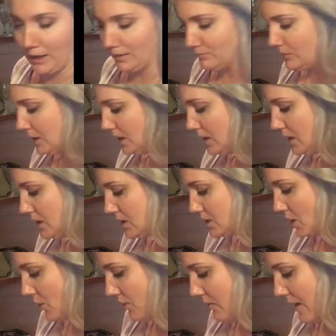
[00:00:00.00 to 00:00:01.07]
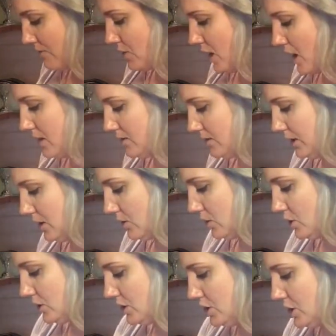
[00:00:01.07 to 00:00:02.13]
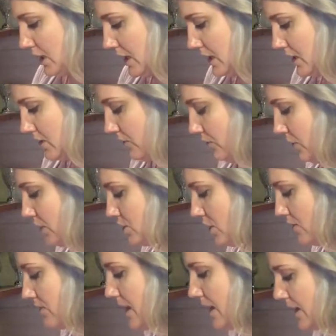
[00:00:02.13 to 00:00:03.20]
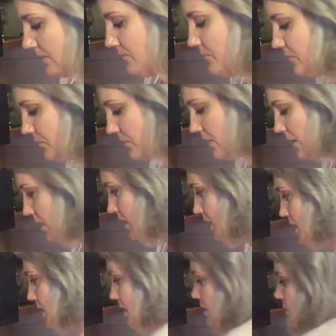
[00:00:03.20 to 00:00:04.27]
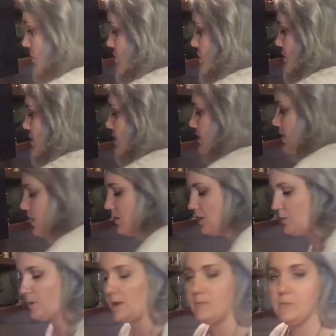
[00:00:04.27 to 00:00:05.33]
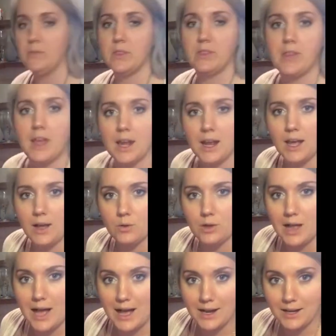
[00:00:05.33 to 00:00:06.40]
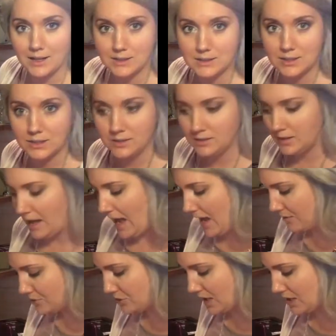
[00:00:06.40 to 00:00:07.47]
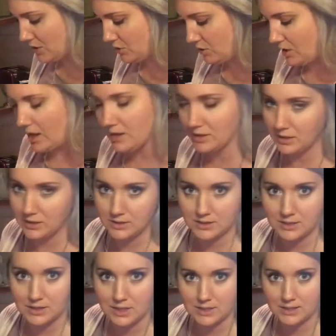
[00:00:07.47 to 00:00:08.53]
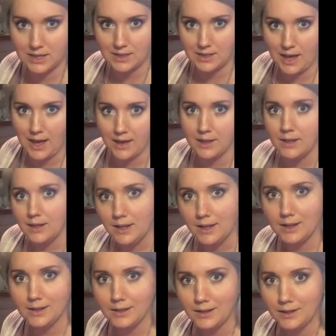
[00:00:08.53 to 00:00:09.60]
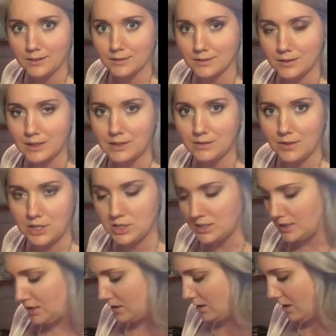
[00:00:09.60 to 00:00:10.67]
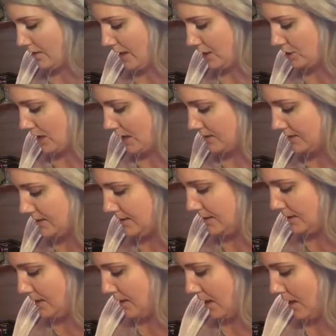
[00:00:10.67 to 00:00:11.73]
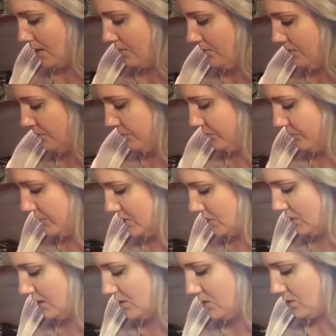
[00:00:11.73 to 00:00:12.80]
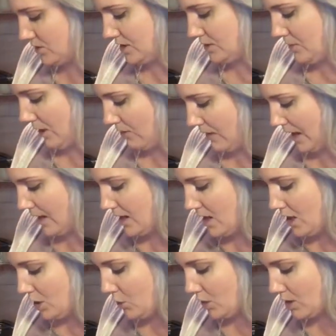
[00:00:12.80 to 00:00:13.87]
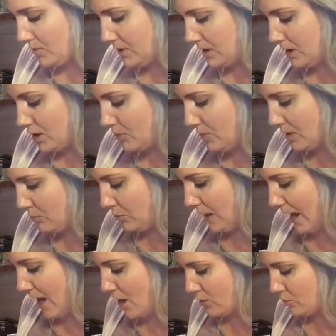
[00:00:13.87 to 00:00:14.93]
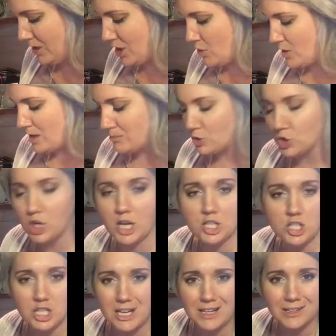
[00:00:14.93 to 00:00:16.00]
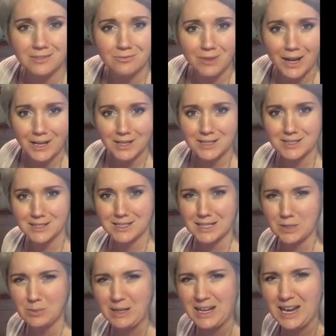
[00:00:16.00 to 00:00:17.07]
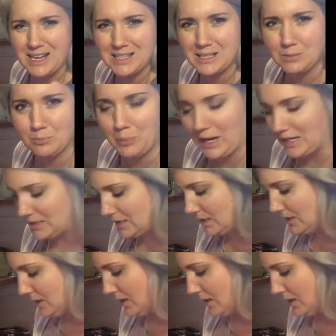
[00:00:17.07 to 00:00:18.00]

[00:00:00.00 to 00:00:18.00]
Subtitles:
So if I've got, you know, cooked chicken in the fridge already, turn this down a little bit, then I will add it after I do the onions and things like that, and then get the veggies in and all that jazz. So these are just about right. You want them a little bit brown. We don't want them crunchy, right? Because it's going to be an onion bite.